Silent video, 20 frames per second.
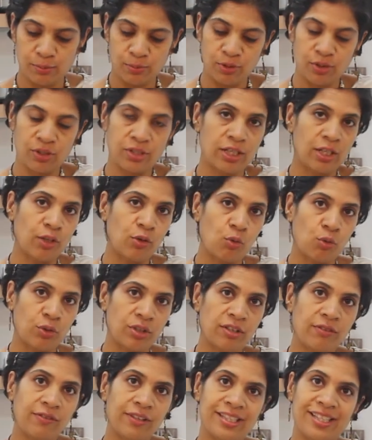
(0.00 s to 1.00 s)
because they are
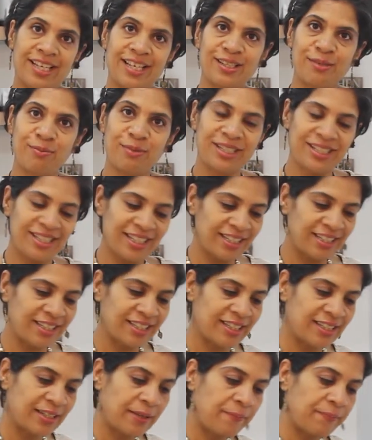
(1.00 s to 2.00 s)
coated with sesame
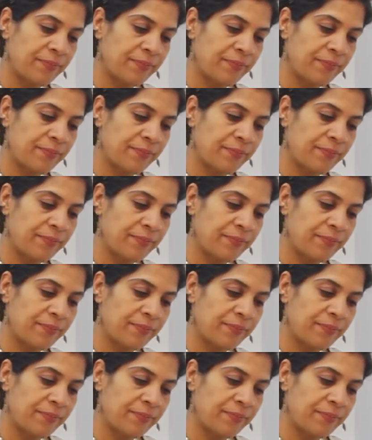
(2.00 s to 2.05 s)
seeds.